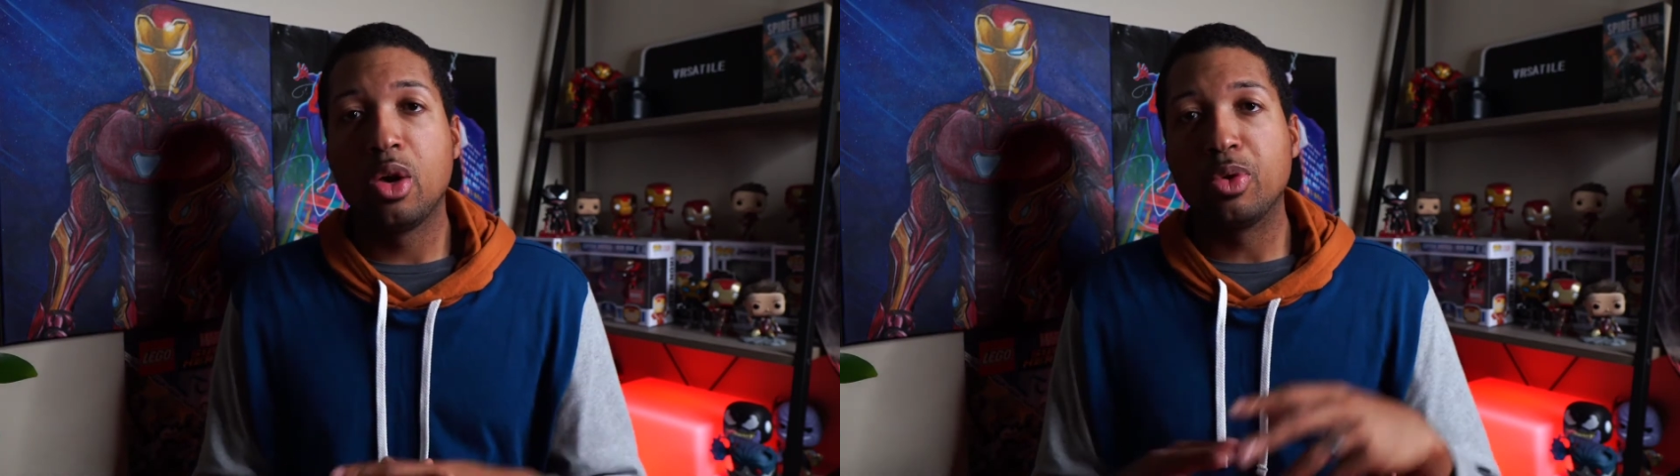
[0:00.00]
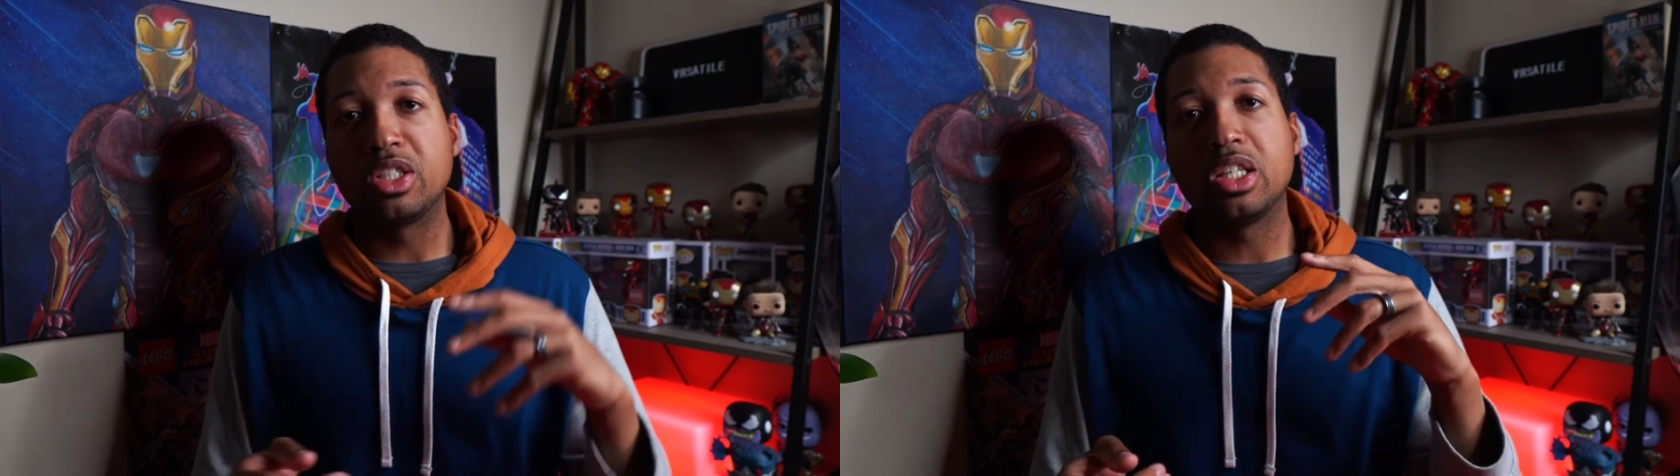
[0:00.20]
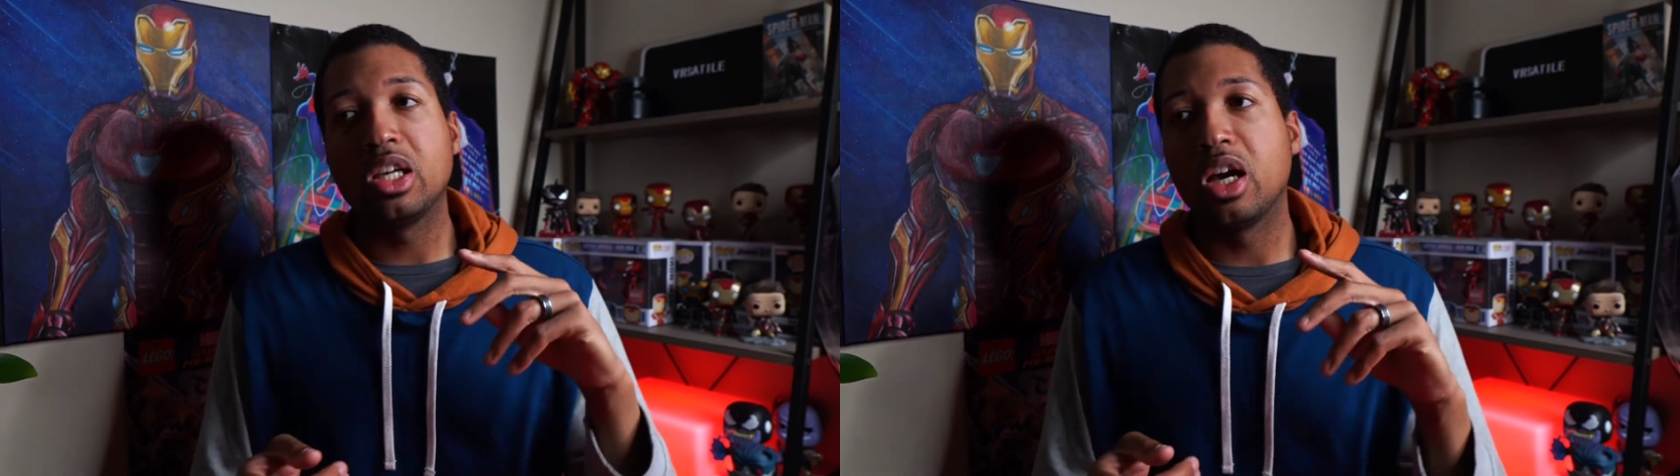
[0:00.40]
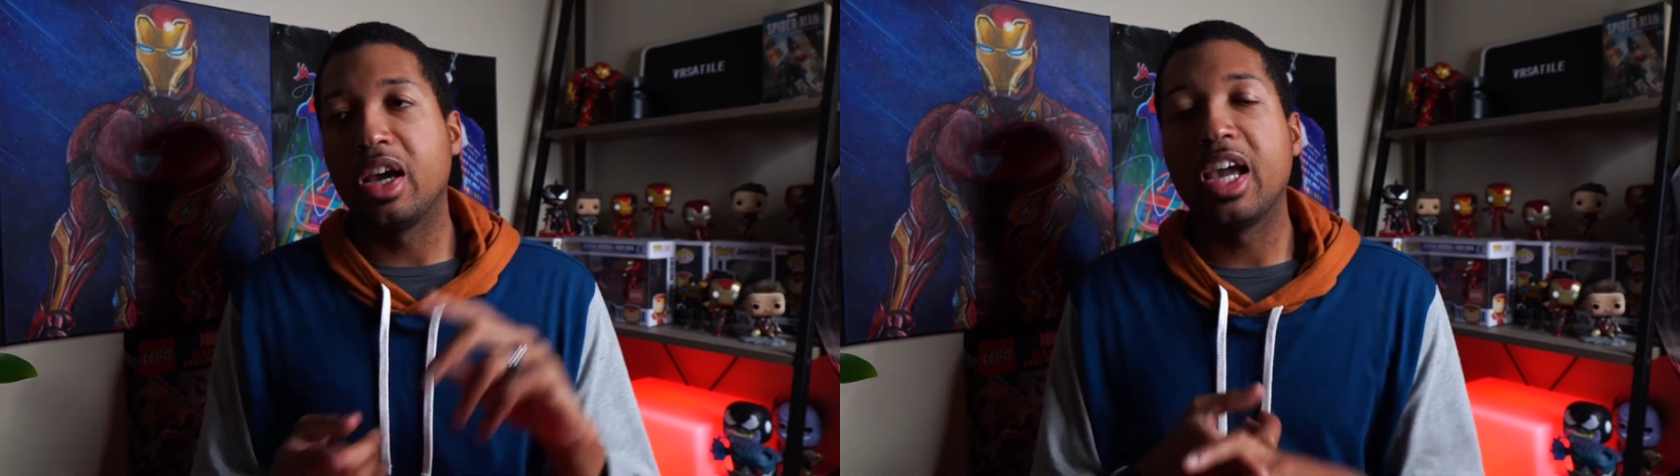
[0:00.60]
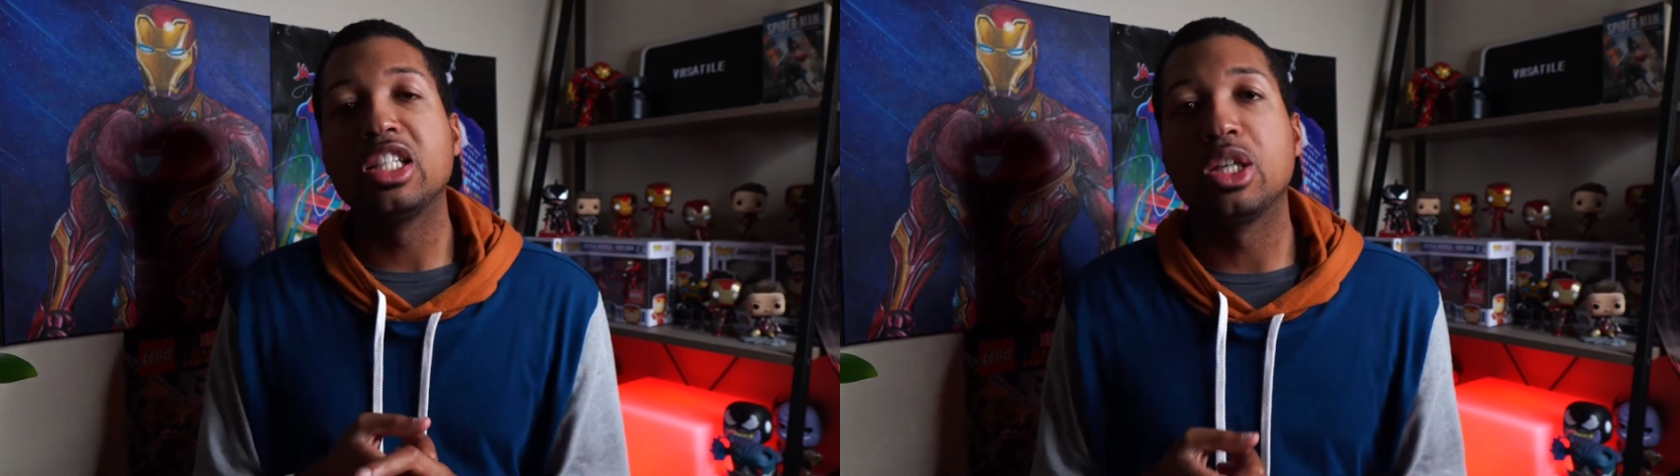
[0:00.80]
We see
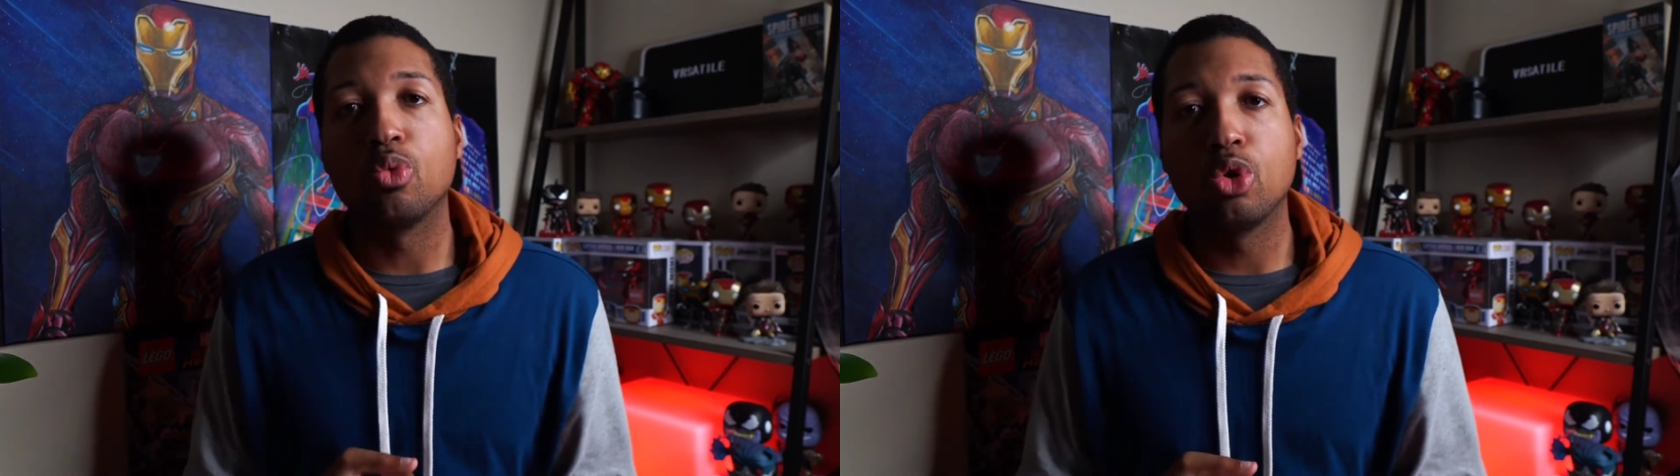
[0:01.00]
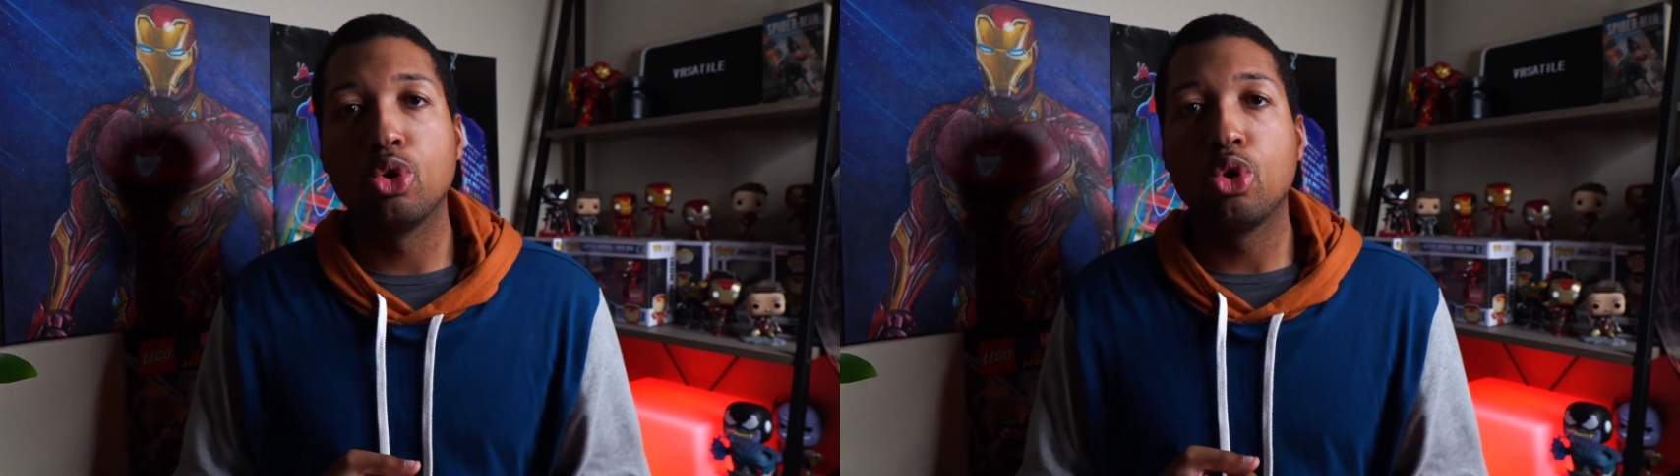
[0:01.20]
Agent Wu,